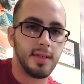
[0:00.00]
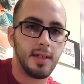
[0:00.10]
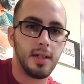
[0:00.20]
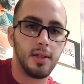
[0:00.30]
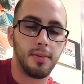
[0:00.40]

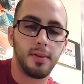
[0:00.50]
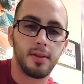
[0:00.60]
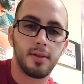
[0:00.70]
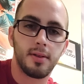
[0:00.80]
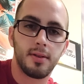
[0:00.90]
It
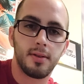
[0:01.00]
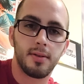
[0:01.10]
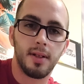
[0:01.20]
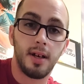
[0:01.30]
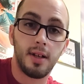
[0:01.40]
depends.
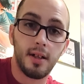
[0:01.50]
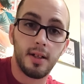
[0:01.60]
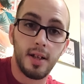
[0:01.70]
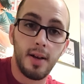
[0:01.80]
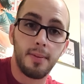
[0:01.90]
I like to
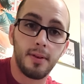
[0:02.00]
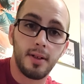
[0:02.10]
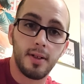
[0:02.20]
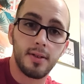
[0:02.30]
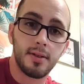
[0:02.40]

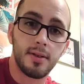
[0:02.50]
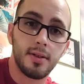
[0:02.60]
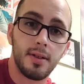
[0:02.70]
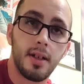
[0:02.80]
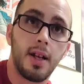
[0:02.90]
capitalize,
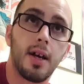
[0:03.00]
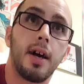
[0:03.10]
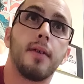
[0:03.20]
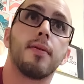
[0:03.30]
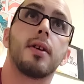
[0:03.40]
and I
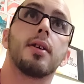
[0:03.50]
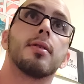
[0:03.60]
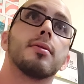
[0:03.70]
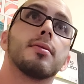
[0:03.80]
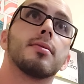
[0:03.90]
have like
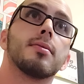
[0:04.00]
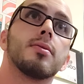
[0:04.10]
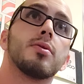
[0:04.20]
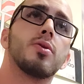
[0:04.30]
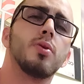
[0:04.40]

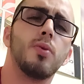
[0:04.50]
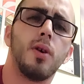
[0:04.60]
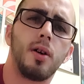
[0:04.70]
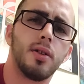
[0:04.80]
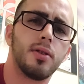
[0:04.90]

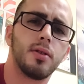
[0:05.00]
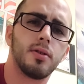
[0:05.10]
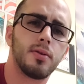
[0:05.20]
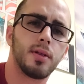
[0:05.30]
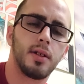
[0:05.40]
200,
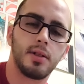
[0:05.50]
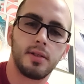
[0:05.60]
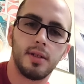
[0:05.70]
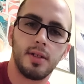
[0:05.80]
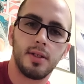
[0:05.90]
300
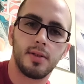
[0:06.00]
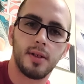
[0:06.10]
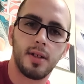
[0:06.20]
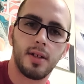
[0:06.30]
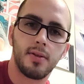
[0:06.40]
CDs
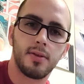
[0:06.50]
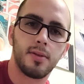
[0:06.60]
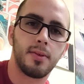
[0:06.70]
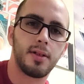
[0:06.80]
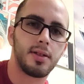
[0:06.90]
right now.
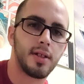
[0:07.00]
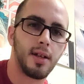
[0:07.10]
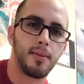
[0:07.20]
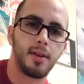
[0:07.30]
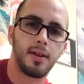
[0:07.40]
Some of the
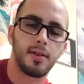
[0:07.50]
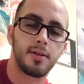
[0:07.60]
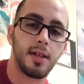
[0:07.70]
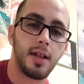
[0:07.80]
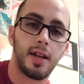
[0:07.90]
same things,
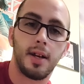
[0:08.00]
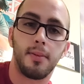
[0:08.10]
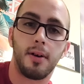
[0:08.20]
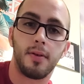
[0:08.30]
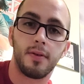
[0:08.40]
and I got them
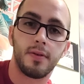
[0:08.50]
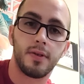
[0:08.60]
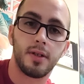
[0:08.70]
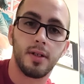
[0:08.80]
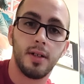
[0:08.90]
all for
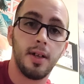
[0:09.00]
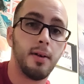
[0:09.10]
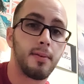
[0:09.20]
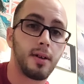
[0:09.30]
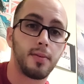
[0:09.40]
free.
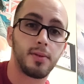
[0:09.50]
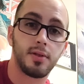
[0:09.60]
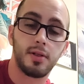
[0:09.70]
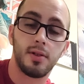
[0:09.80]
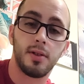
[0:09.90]
But I'm
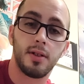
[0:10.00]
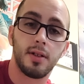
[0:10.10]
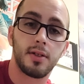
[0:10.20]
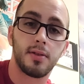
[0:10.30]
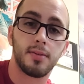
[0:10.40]
still going to
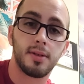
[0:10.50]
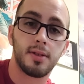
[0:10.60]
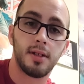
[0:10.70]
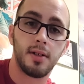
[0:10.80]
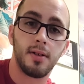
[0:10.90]
list them to
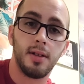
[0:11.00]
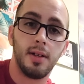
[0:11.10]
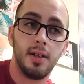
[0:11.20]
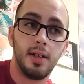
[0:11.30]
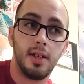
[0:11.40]
sell,
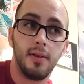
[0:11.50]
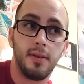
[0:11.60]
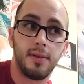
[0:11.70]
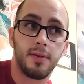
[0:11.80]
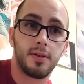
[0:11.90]
even
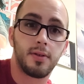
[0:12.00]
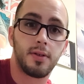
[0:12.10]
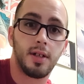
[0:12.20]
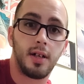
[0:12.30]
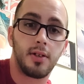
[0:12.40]
if it's for $1,
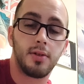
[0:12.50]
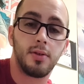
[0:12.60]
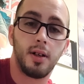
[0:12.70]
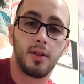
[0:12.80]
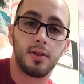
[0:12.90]

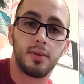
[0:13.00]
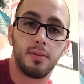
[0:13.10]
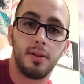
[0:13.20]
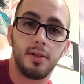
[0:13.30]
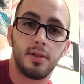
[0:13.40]
$2 a
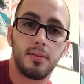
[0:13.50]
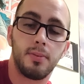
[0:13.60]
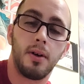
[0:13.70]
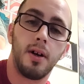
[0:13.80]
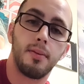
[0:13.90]
piece.
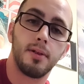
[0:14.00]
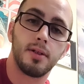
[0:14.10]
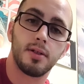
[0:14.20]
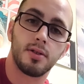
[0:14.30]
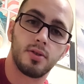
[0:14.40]
But
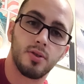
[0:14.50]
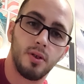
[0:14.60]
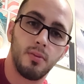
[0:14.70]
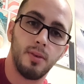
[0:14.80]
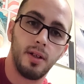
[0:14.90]
because there's
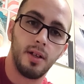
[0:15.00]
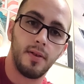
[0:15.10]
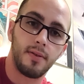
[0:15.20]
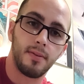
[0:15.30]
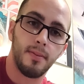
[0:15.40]
so many
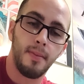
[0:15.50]
of them,